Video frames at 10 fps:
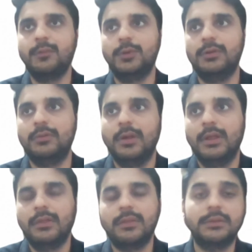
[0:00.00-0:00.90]
where
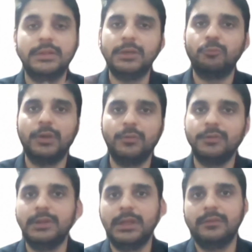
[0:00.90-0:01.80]
the data
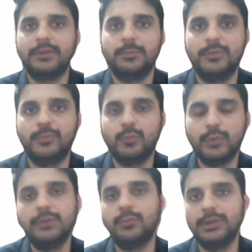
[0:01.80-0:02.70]
privacy landscape is
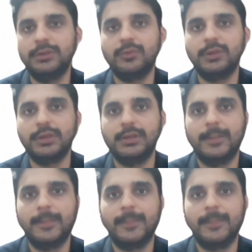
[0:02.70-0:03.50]
really, really tricky,